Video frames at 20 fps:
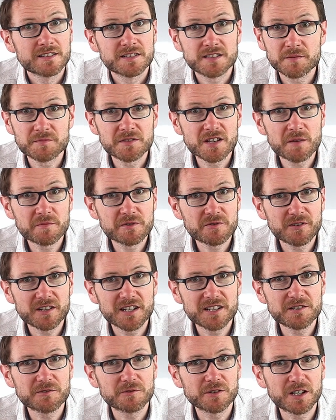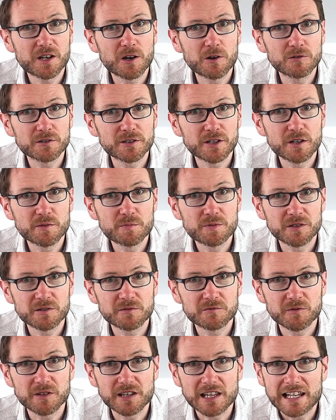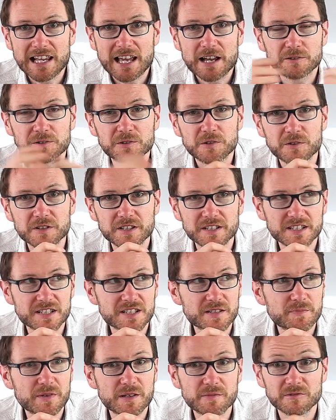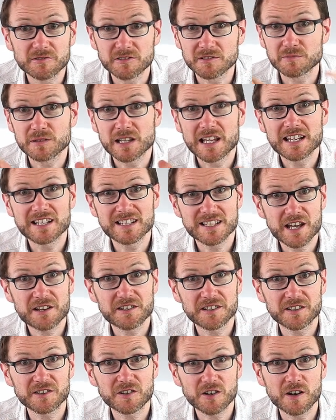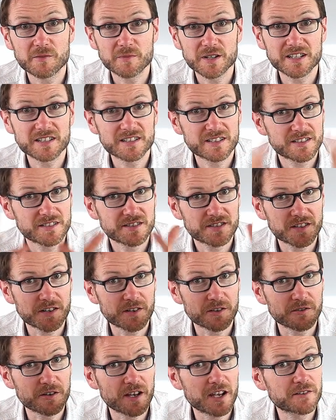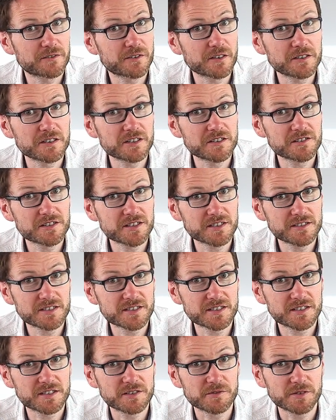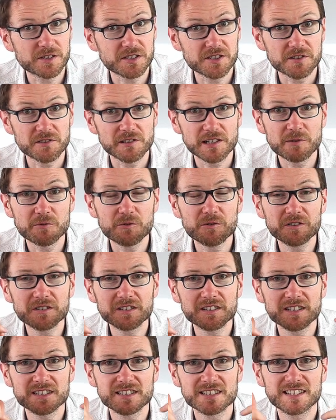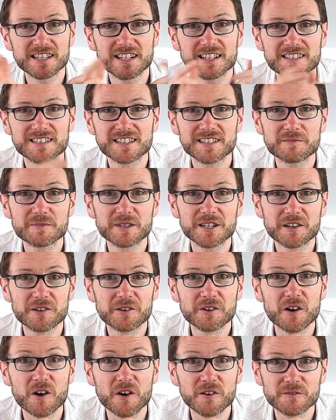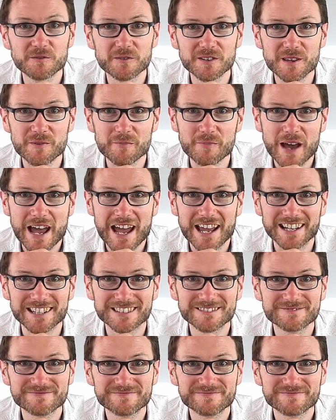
Sometimes when I do a cold open with a loud noise, people complain down in the comments. So, headphone users, you are duly warned that today is going to be going off with a bang.